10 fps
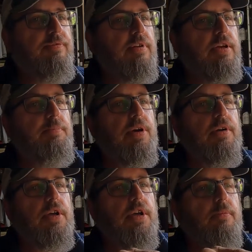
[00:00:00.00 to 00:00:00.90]
flip,
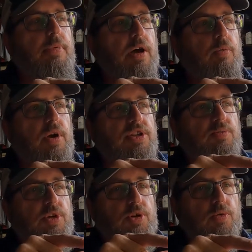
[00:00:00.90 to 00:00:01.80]
by
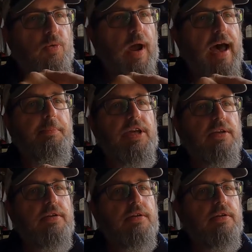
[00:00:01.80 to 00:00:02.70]
which when you grab
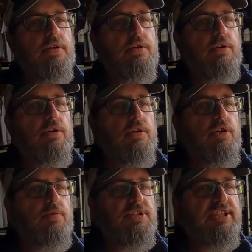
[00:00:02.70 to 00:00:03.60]
it,
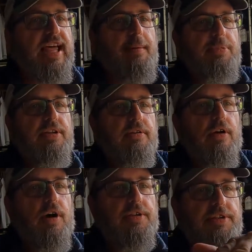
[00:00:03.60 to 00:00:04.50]
you will slap it
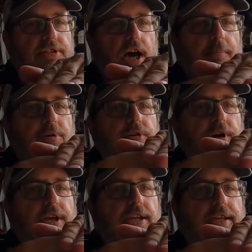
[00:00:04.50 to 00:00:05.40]
on the top of
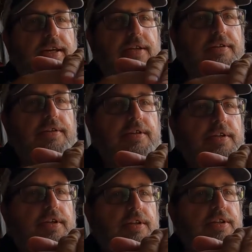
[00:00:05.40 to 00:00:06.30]
your hand.
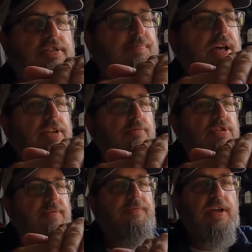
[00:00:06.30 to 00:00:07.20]
This method
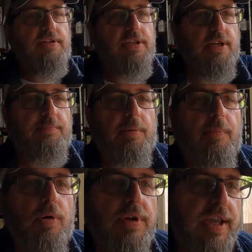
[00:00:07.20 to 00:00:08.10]
was invented in
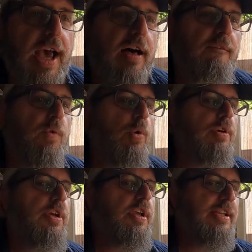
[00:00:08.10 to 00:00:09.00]
Pomona,
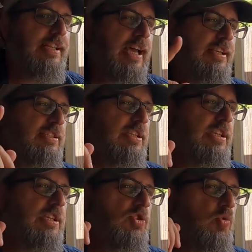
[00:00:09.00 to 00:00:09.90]
California in
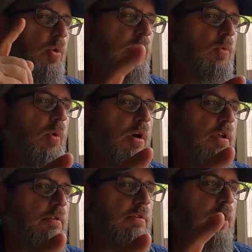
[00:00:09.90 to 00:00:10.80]

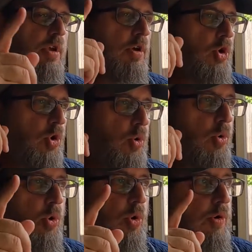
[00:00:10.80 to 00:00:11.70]
1921
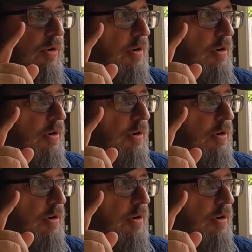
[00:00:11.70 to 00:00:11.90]
or